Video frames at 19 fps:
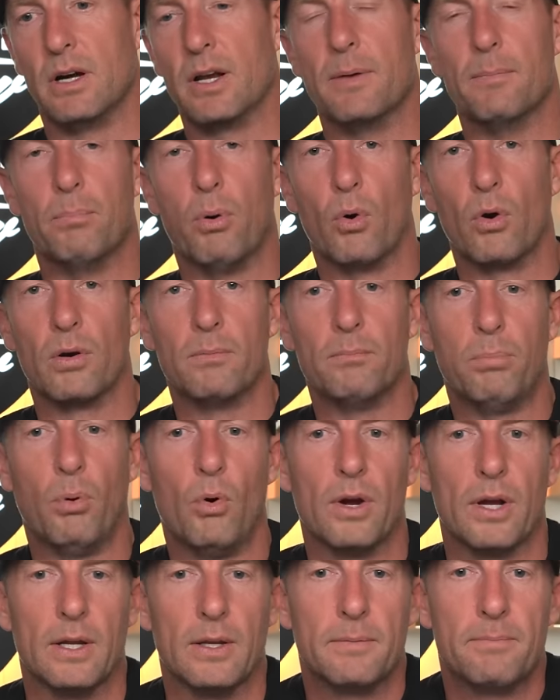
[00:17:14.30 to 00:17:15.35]
an important
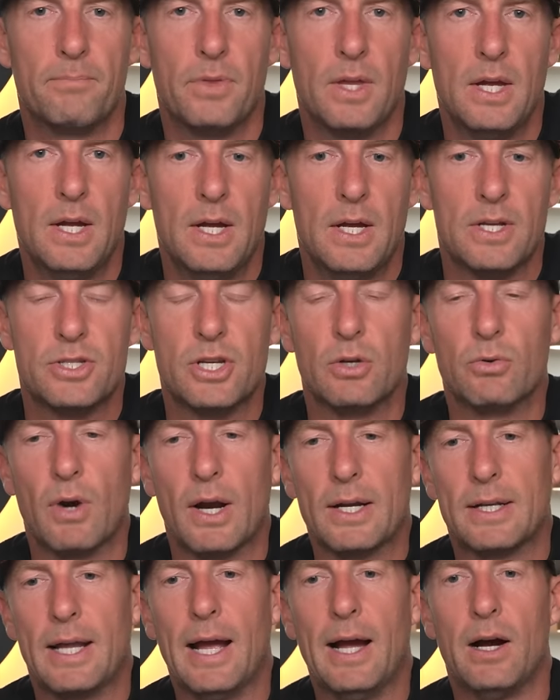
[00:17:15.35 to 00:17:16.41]
point see
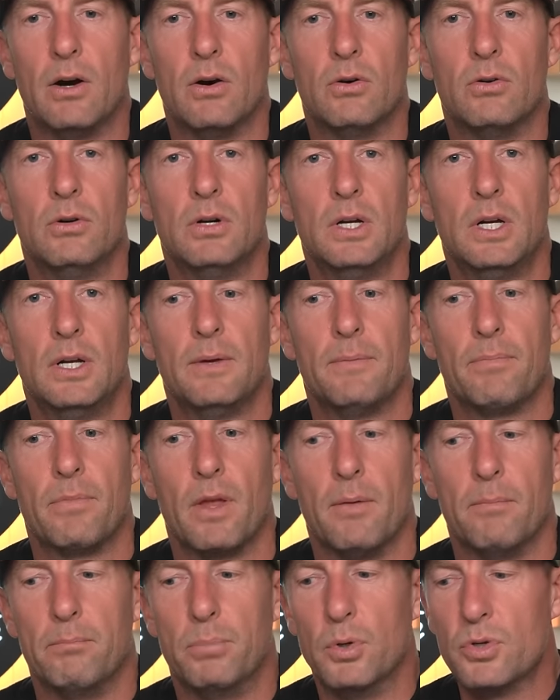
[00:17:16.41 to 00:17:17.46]
right now
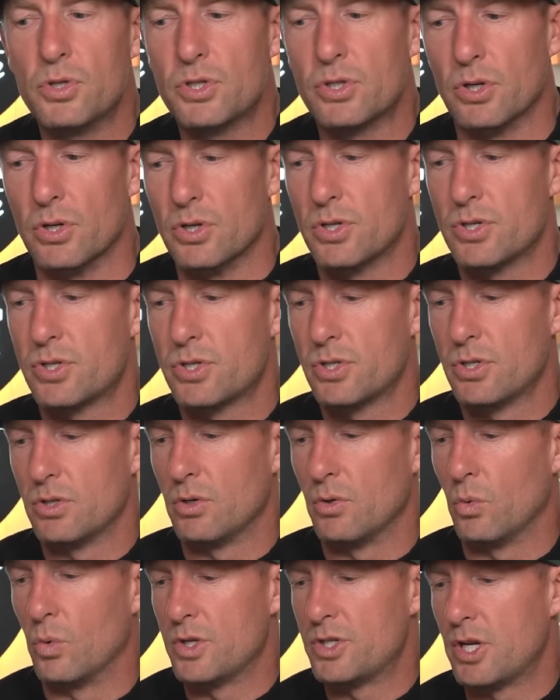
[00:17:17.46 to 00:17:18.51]
boosters
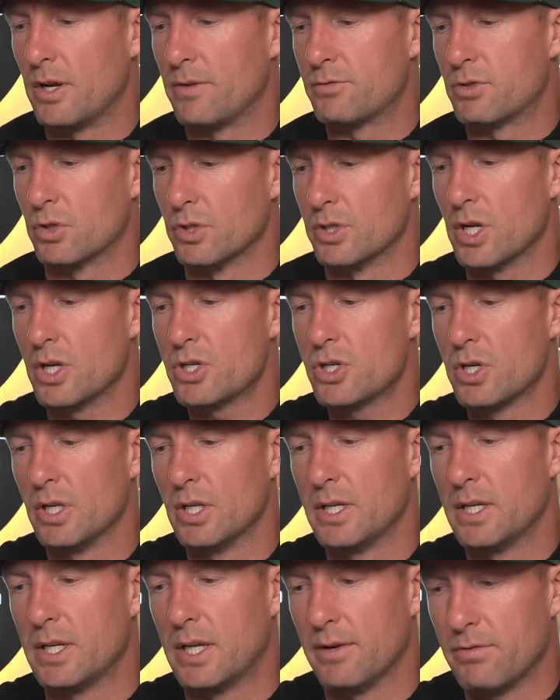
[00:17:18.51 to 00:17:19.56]
which have
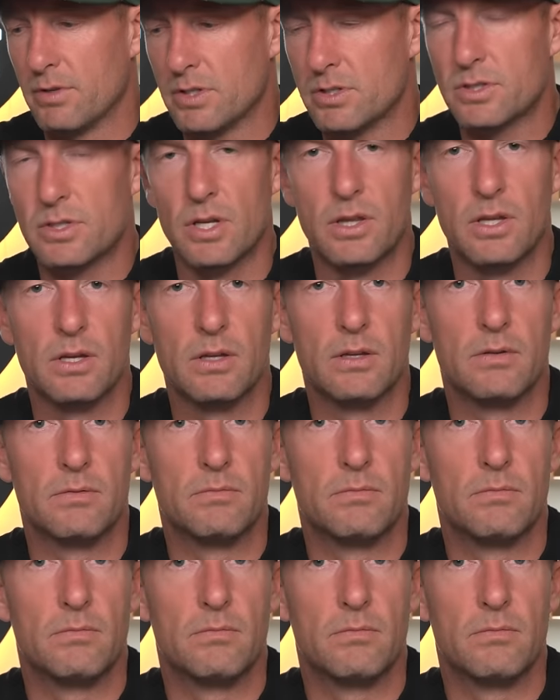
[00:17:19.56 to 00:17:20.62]
traditionally given to
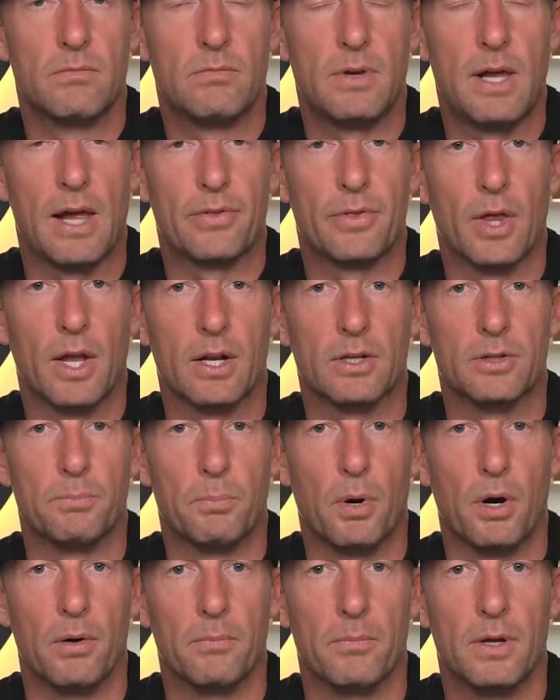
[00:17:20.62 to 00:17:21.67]
the athletic
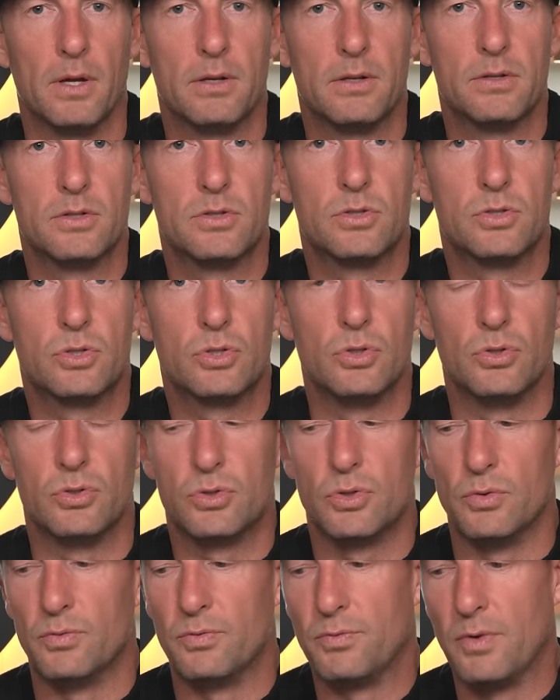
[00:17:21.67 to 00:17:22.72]
department to,
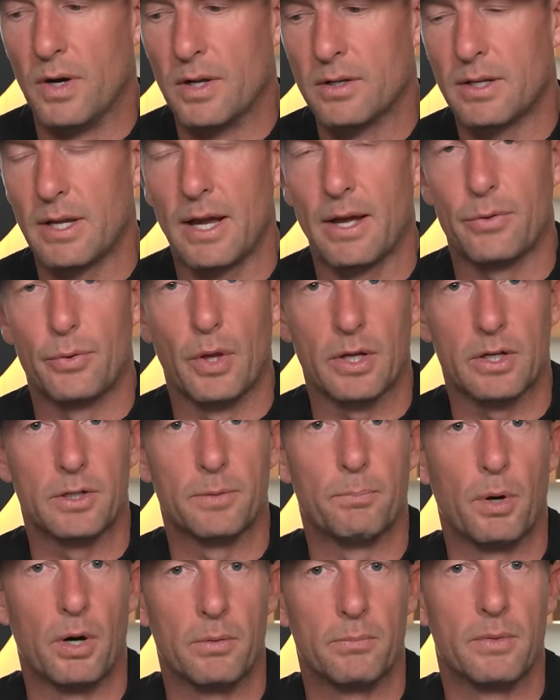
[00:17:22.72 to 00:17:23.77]
to fund athletic
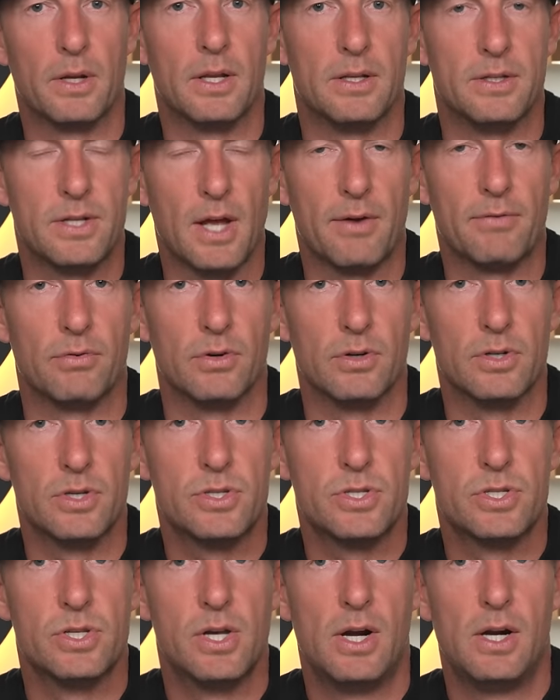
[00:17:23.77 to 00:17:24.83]
department
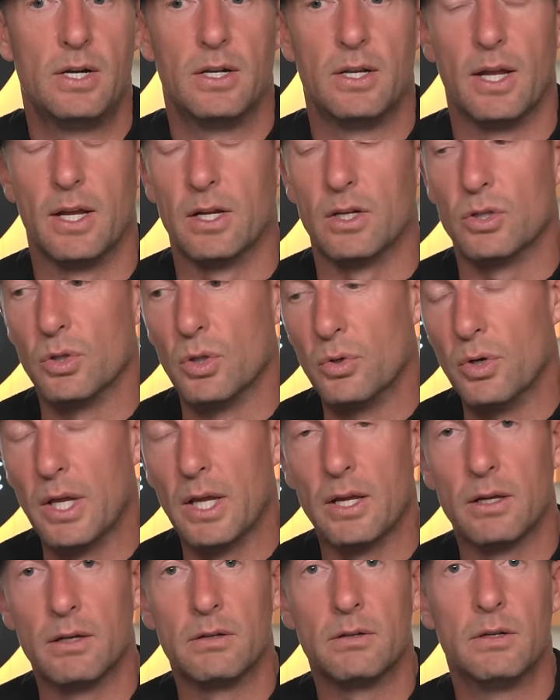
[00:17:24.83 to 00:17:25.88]
endeavors,
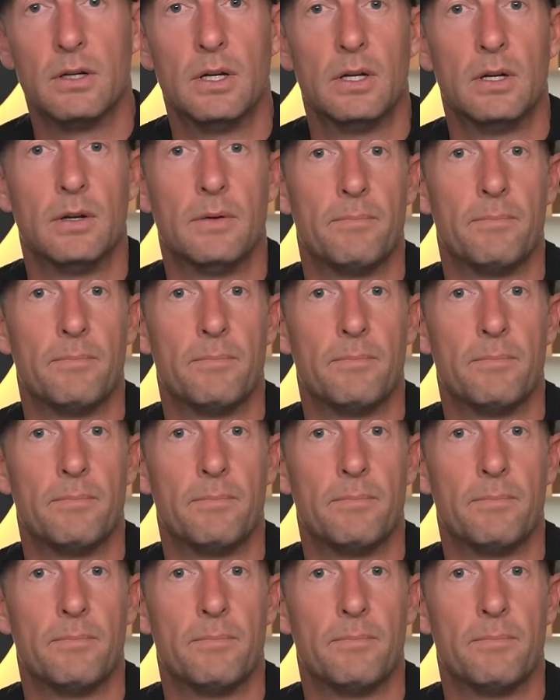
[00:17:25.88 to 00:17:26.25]
including